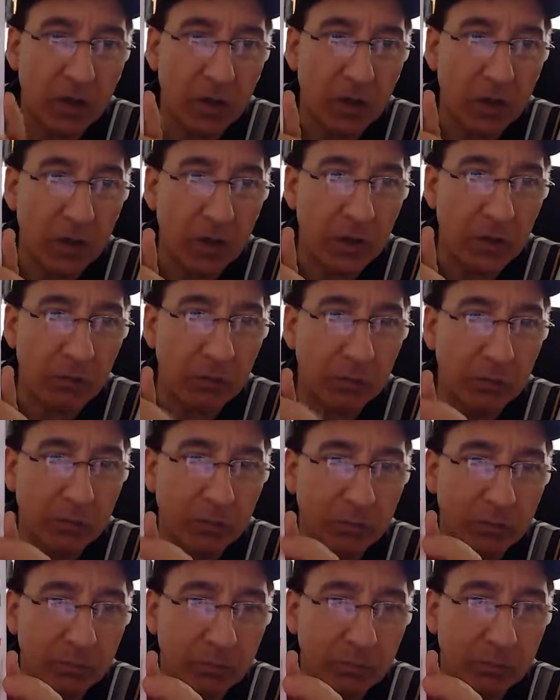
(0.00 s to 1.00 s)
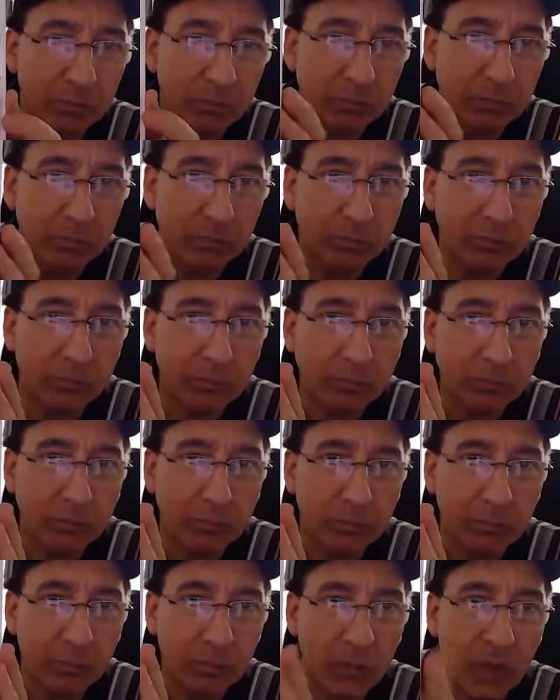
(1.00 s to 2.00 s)
um,
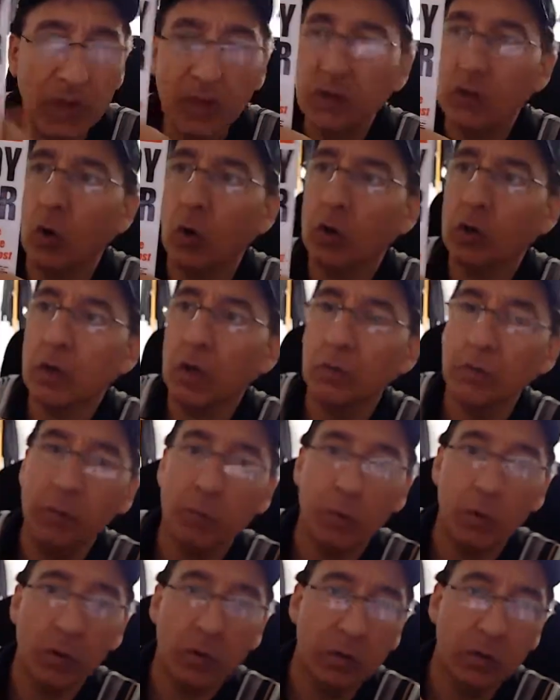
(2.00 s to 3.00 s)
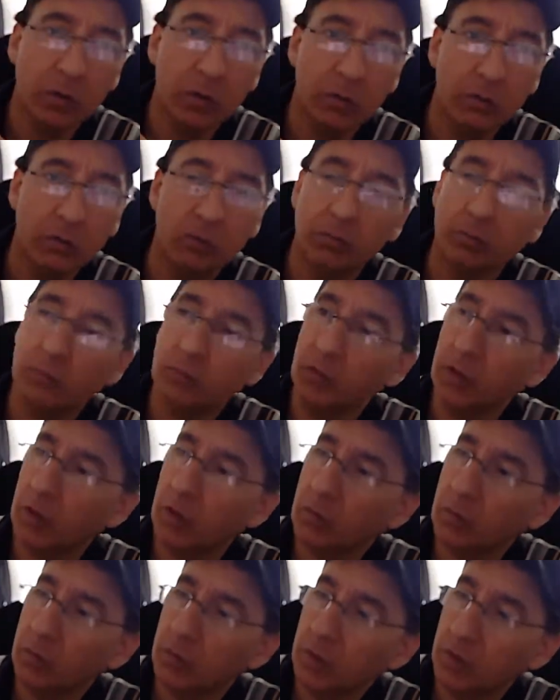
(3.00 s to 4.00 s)
it's a hardcover book you
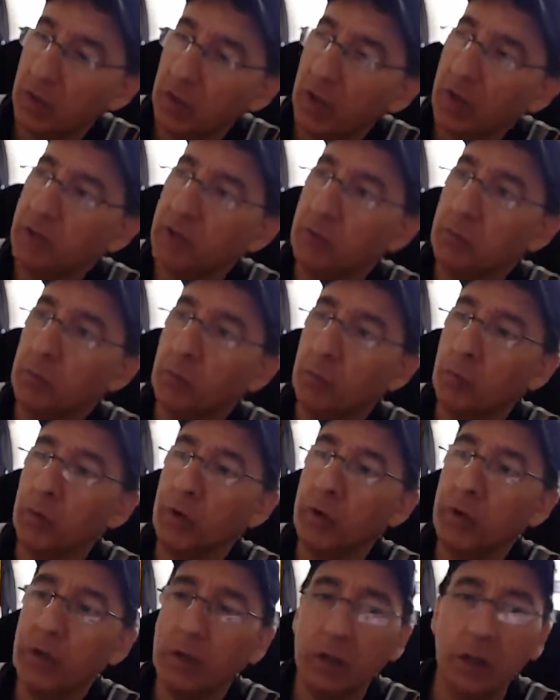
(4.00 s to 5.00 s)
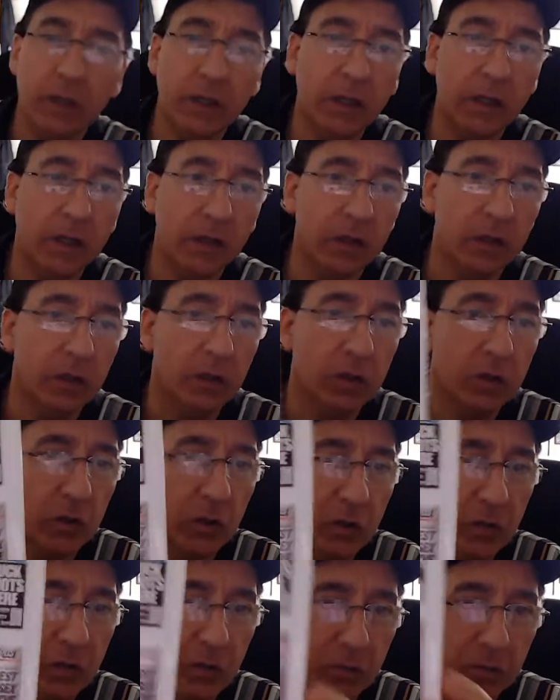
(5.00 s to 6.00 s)
know it's in pretty clean
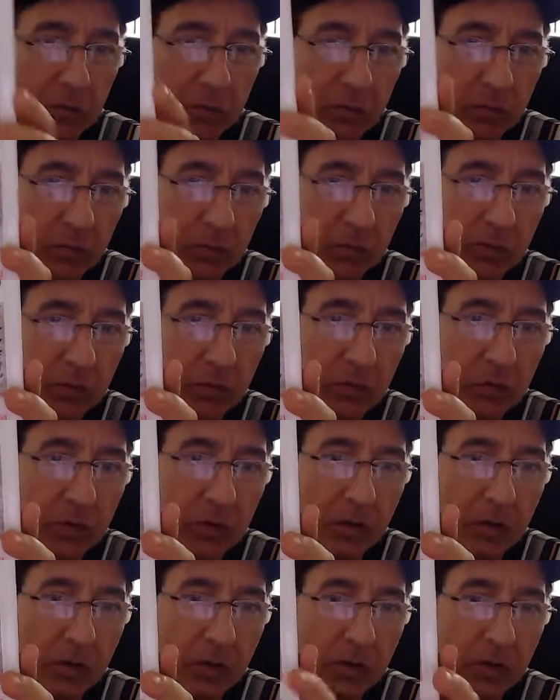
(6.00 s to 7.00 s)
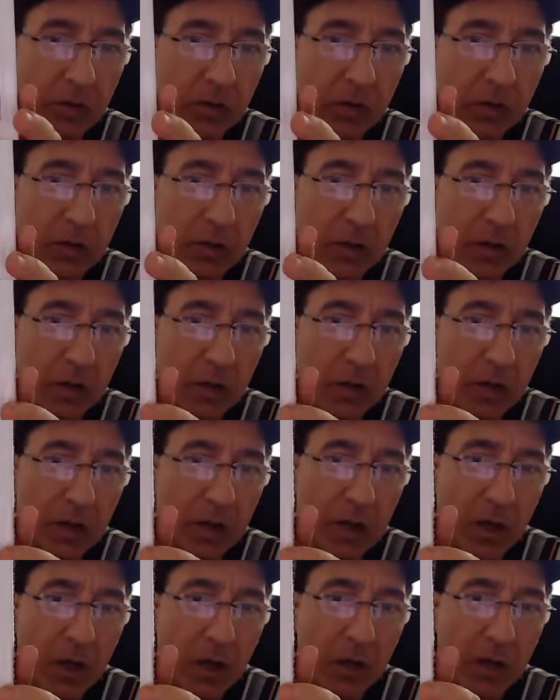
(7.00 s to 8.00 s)
condition okay
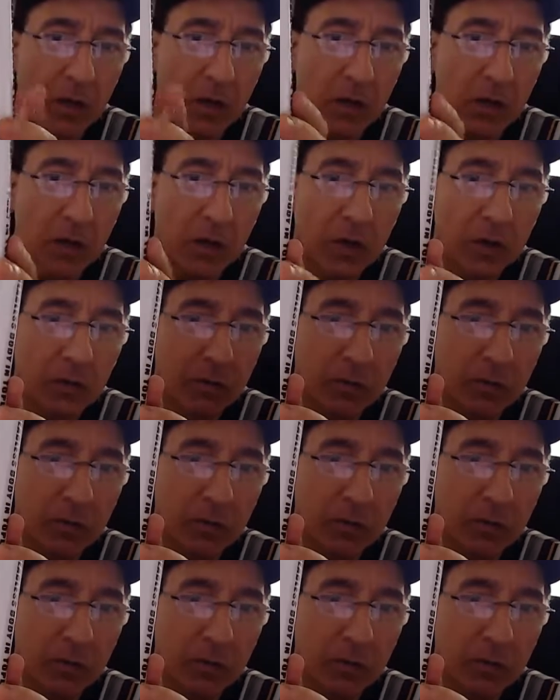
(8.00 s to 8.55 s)
and uh,